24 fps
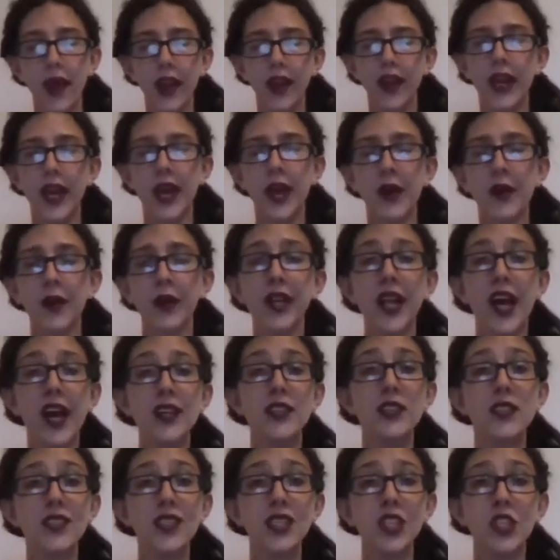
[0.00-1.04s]
Now,
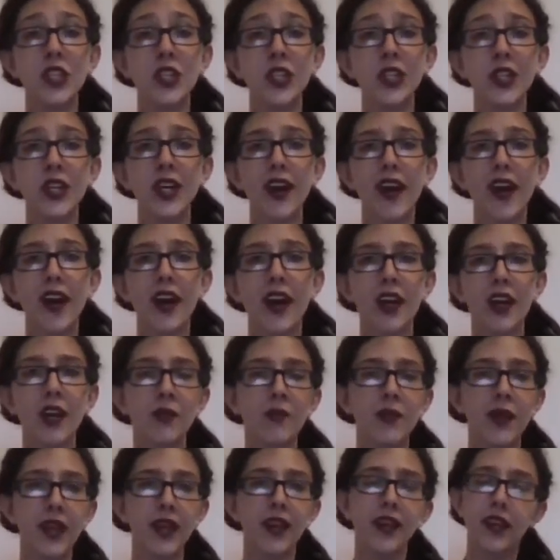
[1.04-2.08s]
last year, I
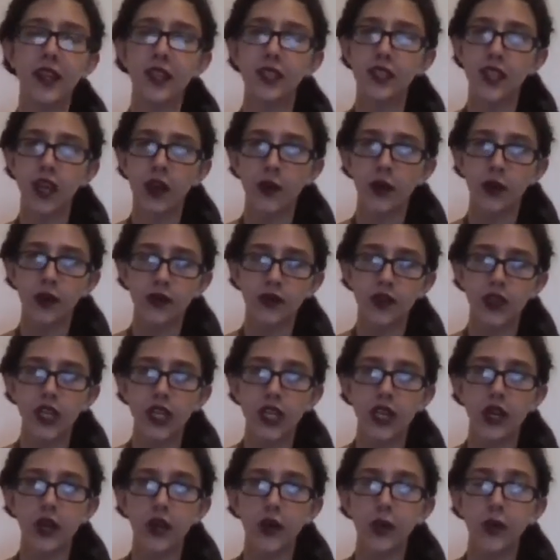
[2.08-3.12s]
made a Samhain
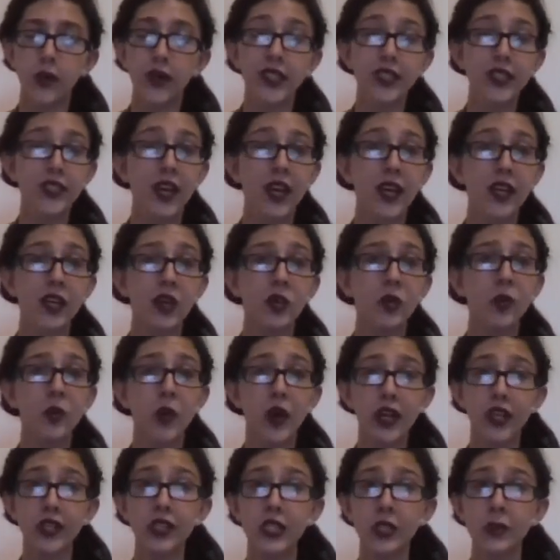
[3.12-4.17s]
video with Sayo
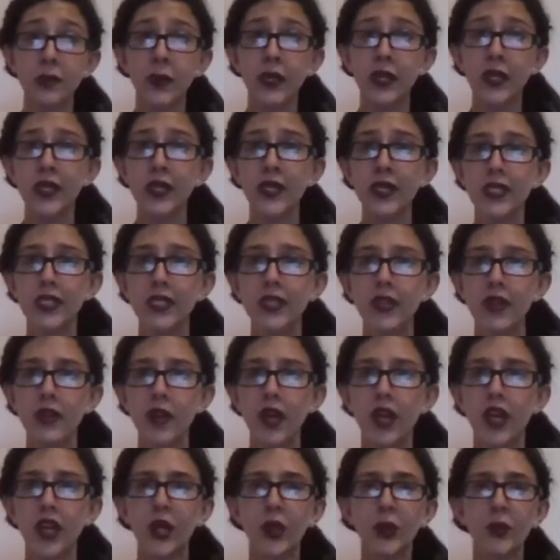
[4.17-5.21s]
Water Spirit,
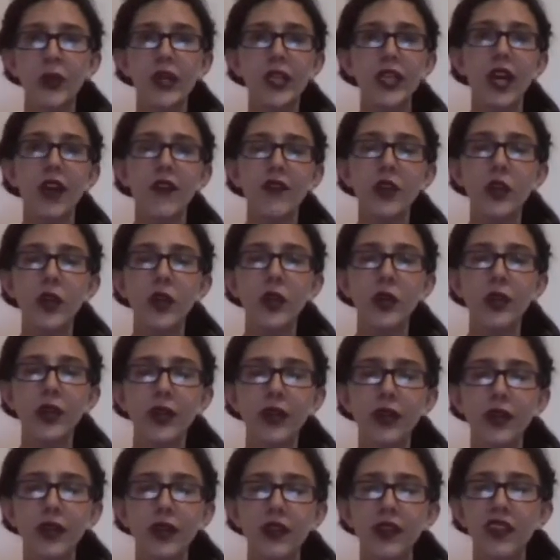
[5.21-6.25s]
and we covered
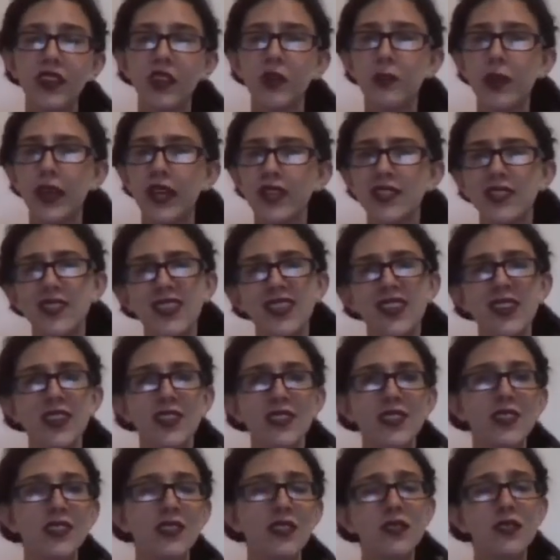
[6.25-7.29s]
the
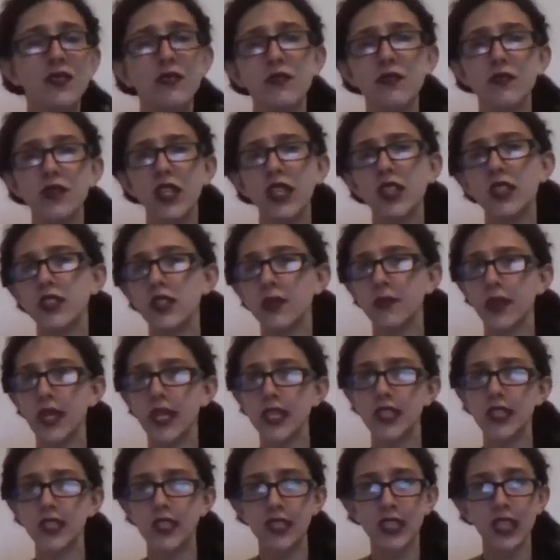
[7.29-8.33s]
basics, and in some
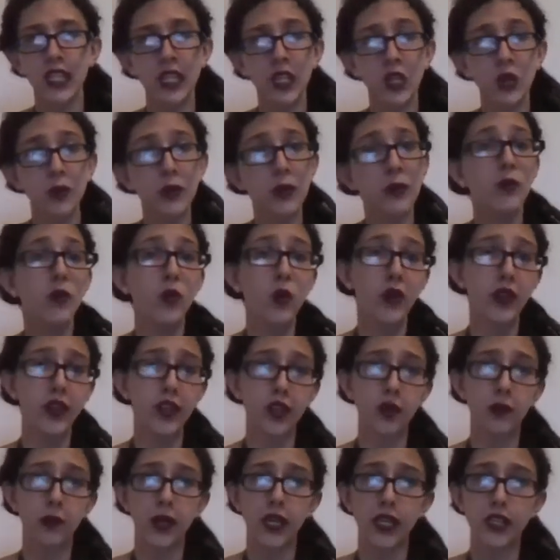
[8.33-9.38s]
cases a little bit more than
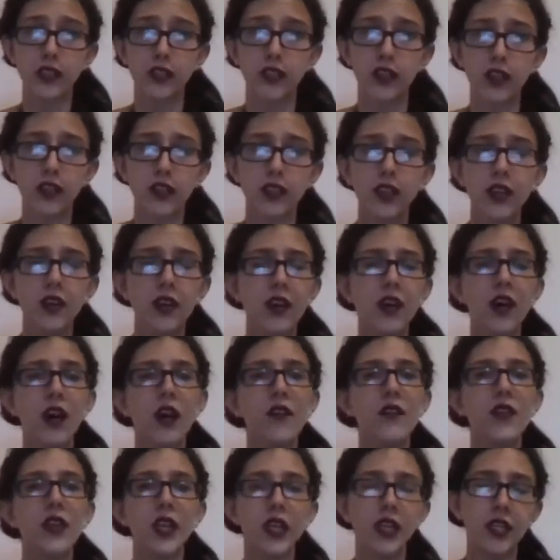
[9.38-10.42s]
the basics,
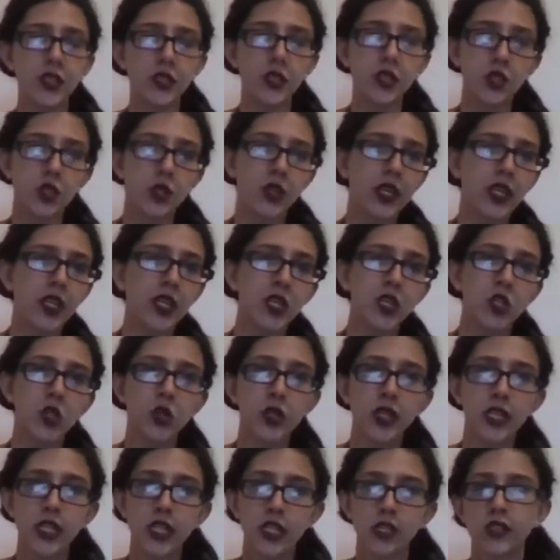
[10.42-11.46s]
of the history, the
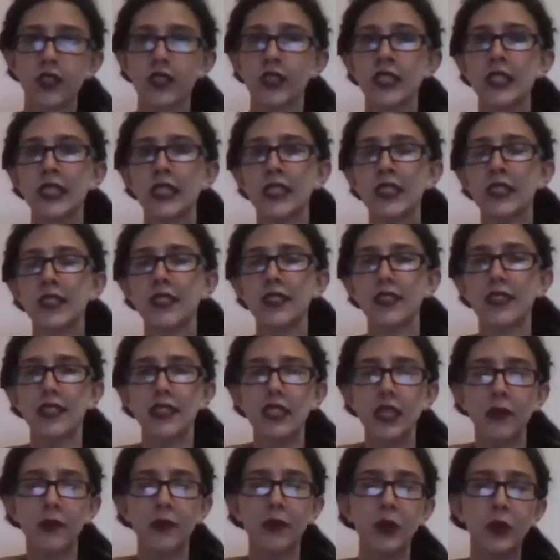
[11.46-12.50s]
traditions,
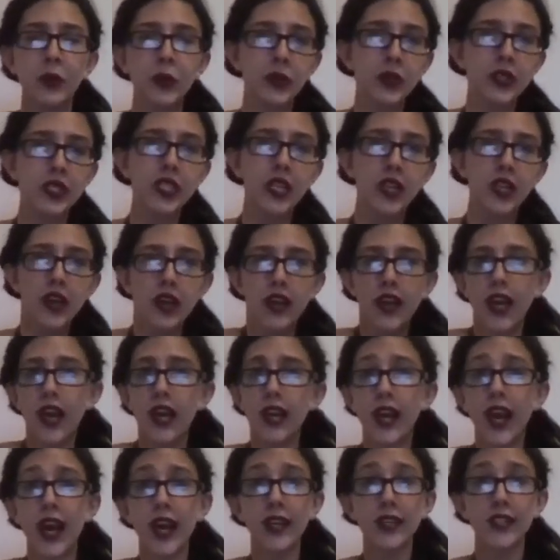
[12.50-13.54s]
symbols,
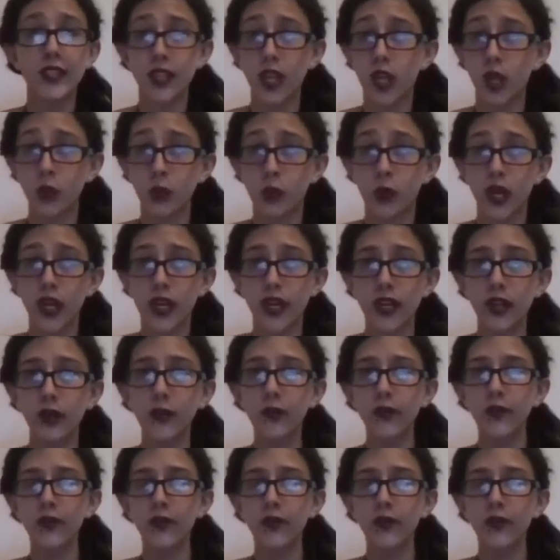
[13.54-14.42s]
and how to celebrate it.